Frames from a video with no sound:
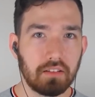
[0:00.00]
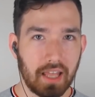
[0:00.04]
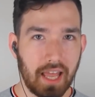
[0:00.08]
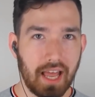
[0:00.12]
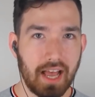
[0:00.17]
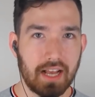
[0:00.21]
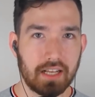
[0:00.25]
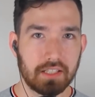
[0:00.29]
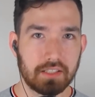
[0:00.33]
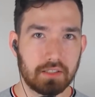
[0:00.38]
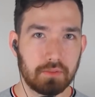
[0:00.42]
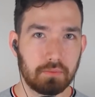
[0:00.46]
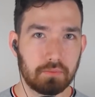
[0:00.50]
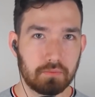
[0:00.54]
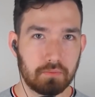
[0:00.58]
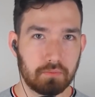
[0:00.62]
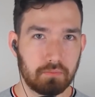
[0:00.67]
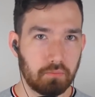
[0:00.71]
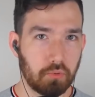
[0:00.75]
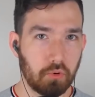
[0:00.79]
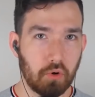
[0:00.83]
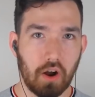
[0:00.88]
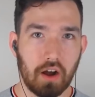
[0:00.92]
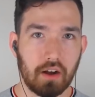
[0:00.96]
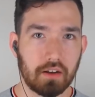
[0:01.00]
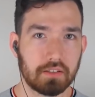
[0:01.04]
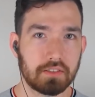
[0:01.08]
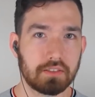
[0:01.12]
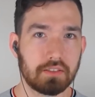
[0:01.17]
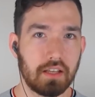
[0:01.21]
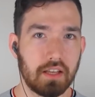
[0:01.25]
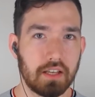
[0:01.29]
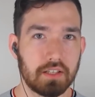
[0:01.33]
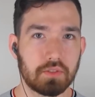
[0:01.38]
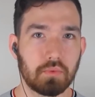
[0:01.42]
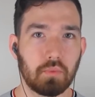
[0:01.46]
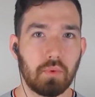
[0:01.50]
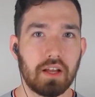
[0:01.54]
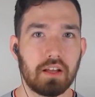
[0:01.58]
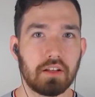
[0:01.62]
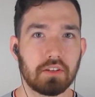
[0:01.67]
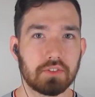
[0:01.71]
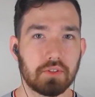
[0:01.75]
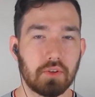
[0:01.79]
cast procs as well.